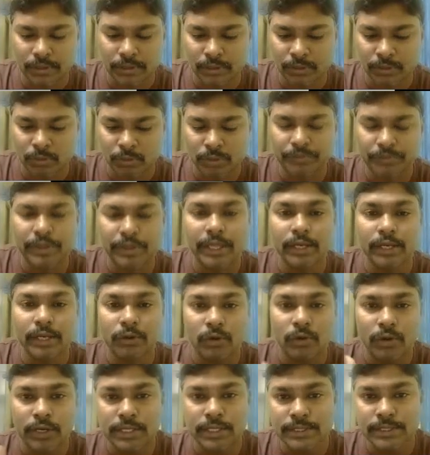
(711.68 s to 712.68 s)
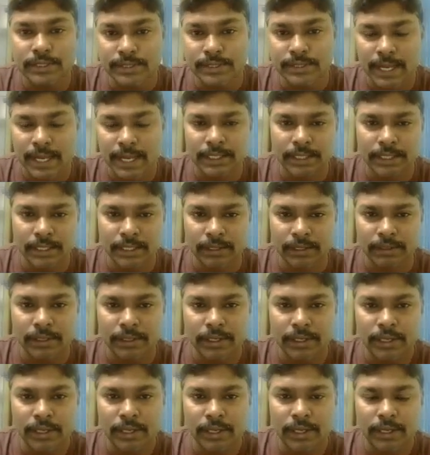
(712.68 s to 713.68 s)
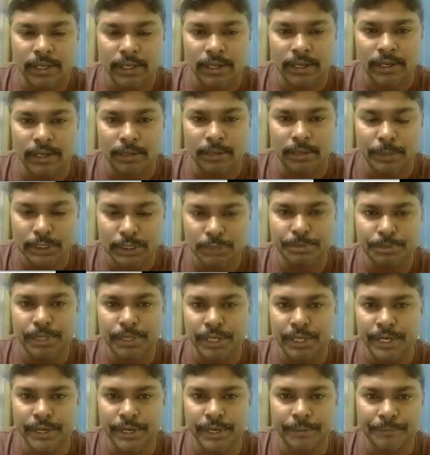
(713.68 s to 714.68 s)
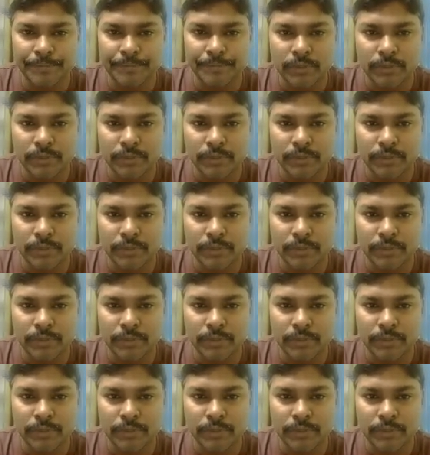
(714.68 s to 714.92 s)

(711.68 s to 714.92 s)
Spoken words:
what we can call is that pitch period.